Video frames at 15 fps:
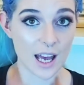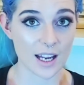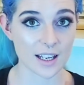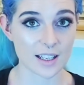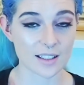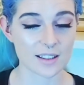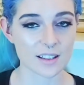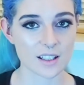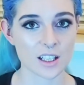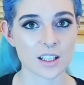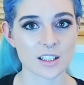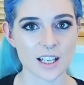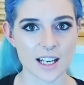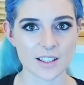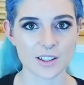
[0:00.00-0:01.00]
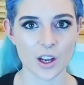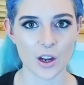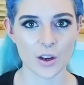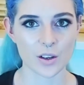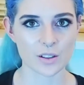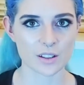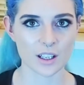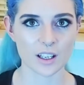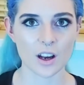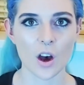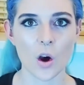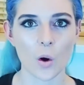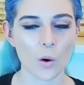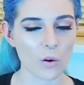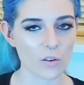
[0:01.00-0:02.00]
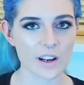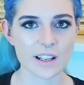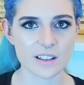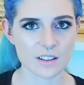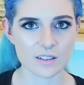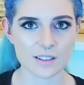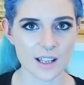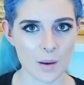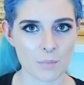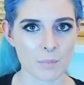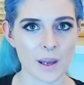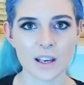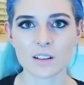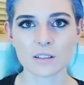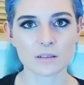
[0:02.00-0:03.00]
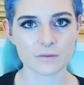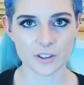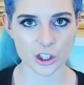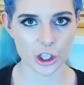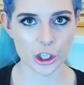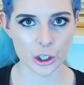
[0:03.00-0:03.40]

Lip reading: and it is the Tesco's like Oriental set meal for 2.